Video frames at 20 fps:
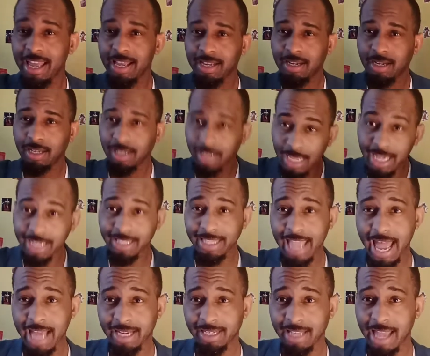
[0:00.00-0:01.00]
Click
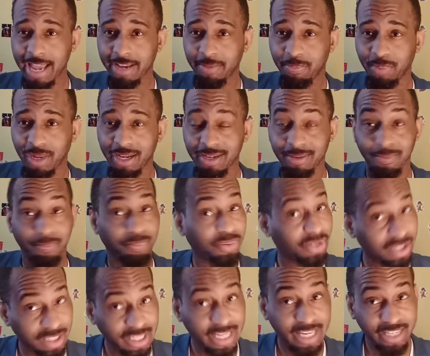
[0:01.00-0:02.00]
that like button,
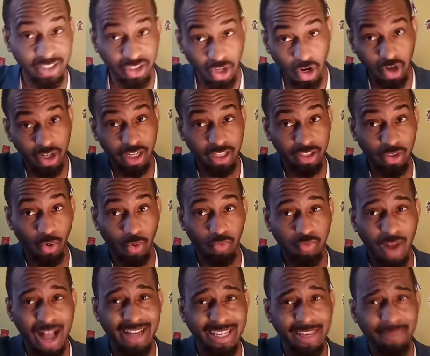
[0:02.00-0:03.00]
please turn it into a
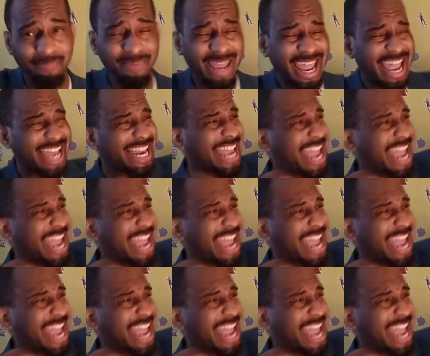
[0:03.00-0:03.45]
rocket man